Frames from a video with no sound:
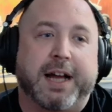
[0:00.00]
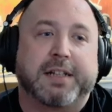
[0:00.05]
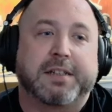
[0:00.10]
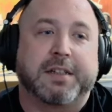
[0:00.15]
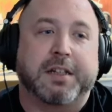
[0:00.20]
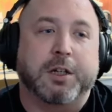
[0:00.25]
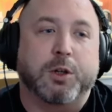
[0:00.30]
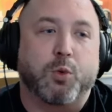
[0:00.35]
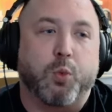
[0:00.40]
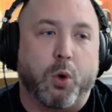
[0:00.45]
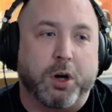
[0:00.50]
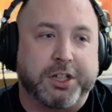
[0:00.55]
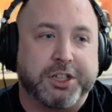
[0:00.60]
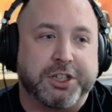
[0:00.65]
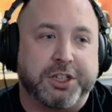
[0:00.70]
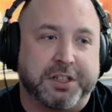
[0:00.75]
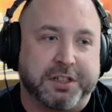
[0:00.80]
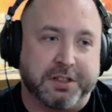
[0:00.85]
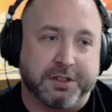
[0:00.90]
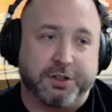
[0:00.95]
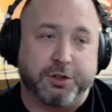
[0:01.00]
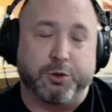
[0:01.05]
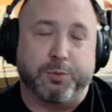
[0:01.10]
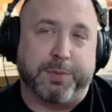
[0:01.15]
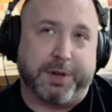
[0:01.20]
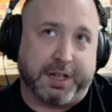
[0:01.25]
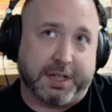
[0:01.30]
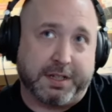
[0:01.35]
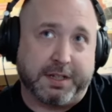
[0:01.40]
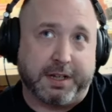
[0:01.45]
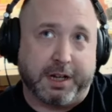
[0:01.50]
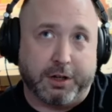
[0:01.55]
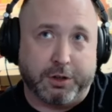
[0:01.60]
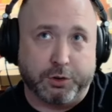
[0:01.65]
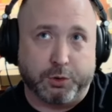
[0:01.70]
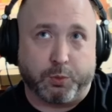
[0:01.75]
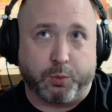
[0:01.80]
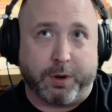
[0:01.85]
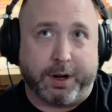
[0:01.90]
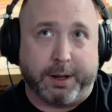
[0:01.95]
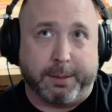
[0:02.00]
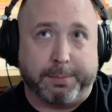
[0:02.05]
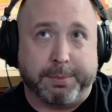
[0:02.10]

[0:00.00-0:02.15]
questions to my sales rep.